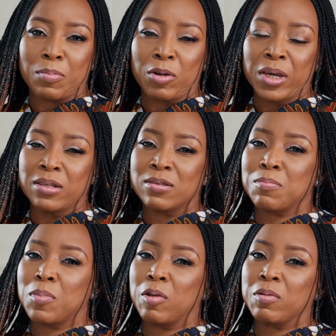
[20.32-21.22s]
about
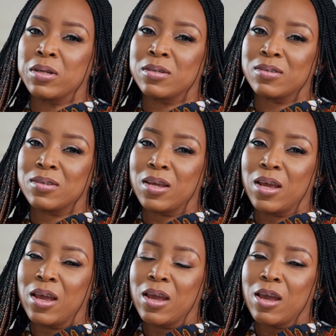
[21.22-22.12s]
getting married,
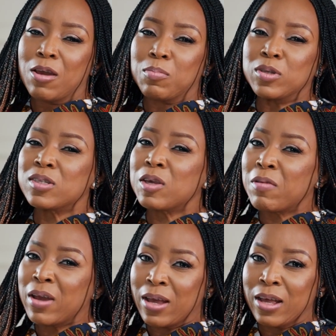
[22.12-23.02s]
but
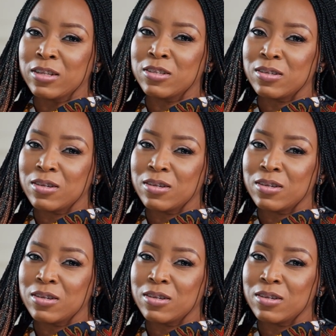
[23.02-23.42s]
Sarah had